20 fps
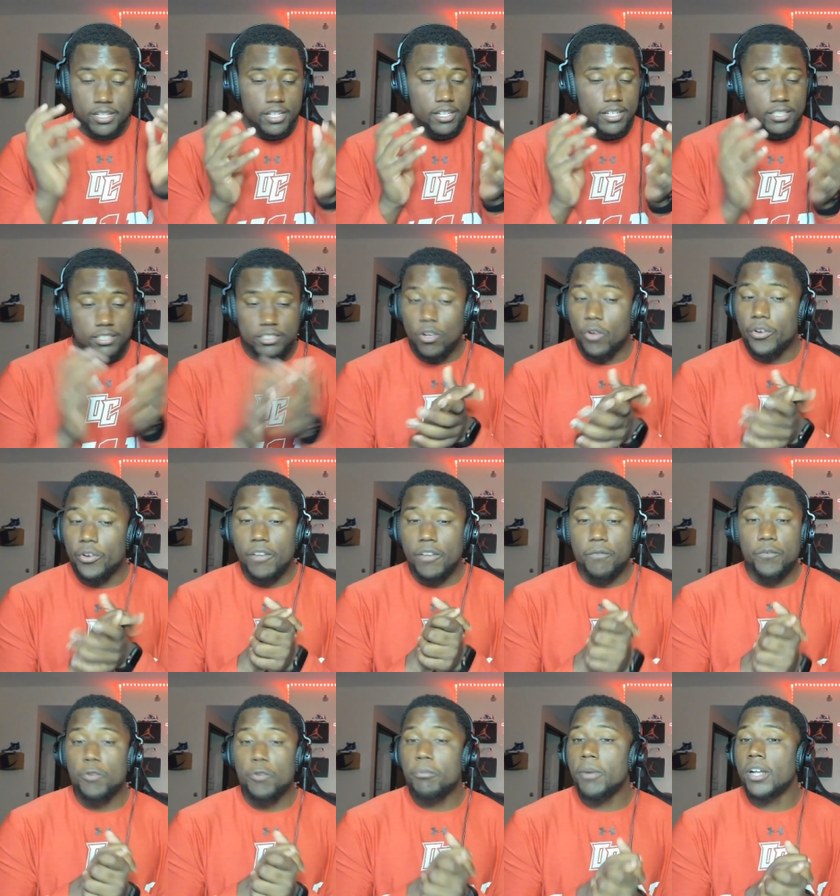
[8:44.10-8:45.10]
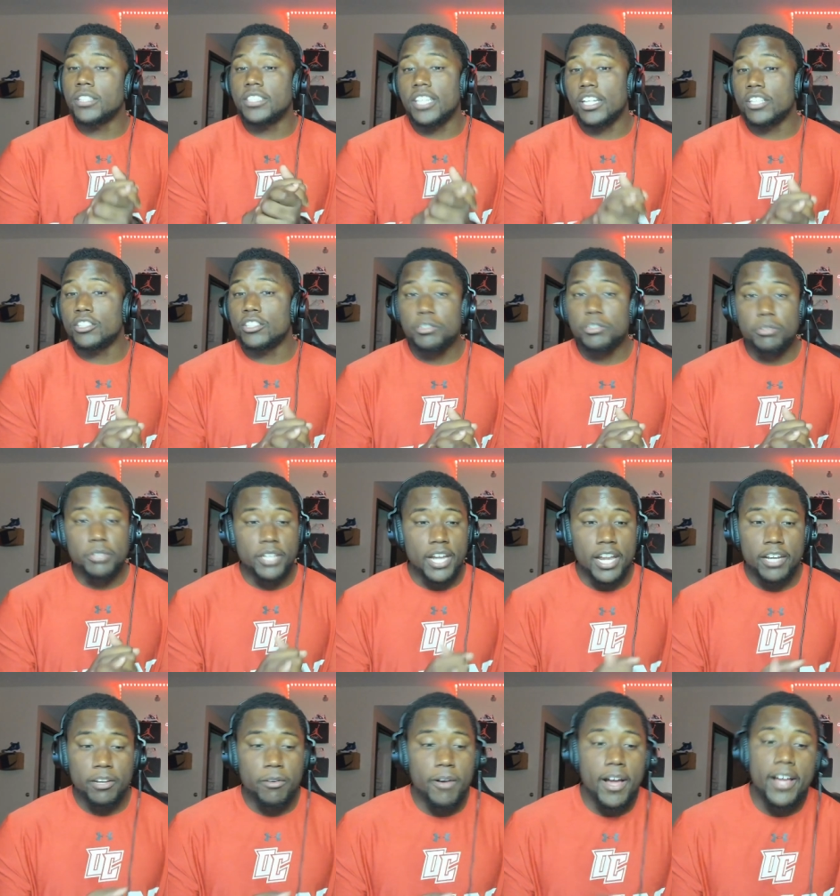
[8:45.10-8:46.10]
It's only a few bunch that can do it. I
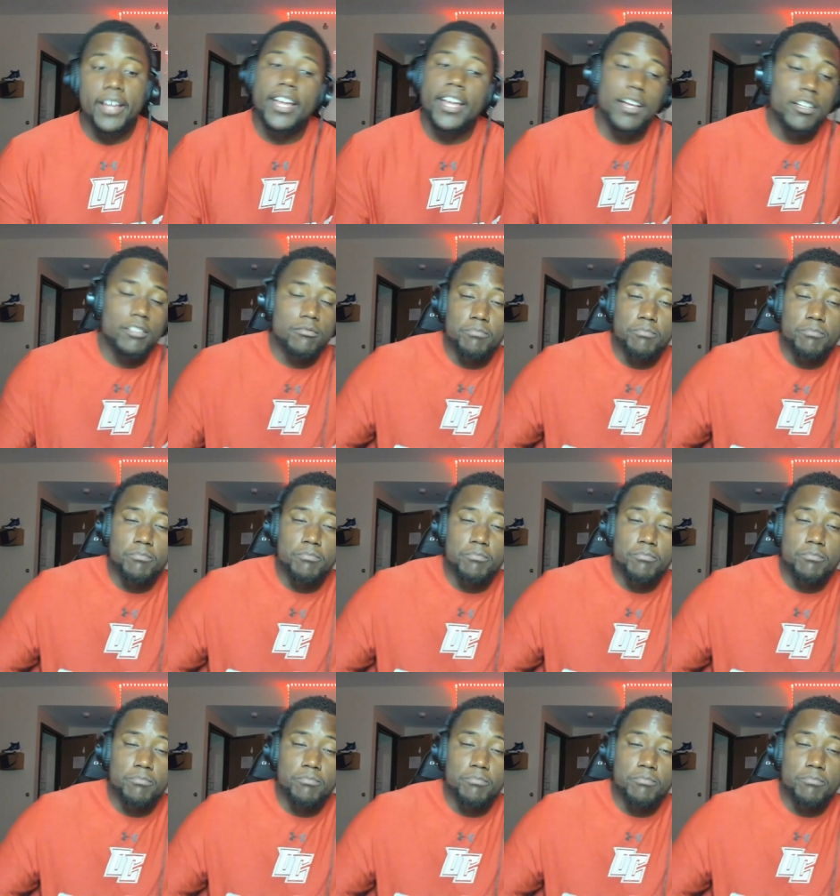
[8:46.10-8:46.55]
know I can't.